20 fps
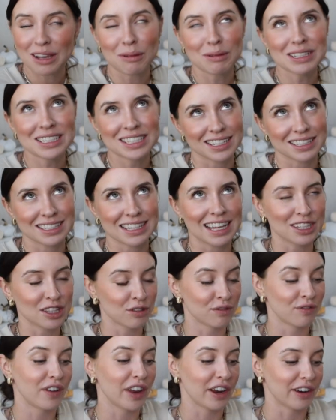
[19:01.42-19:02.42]
He always does that.
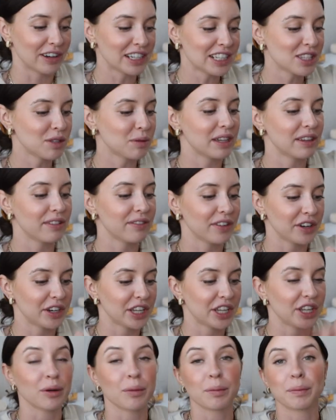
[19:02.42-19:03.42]
It's very sweet and
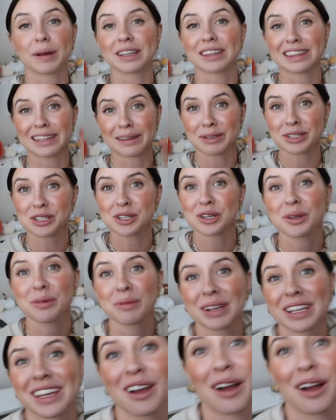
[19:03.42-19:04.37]
very cute, but let me show you what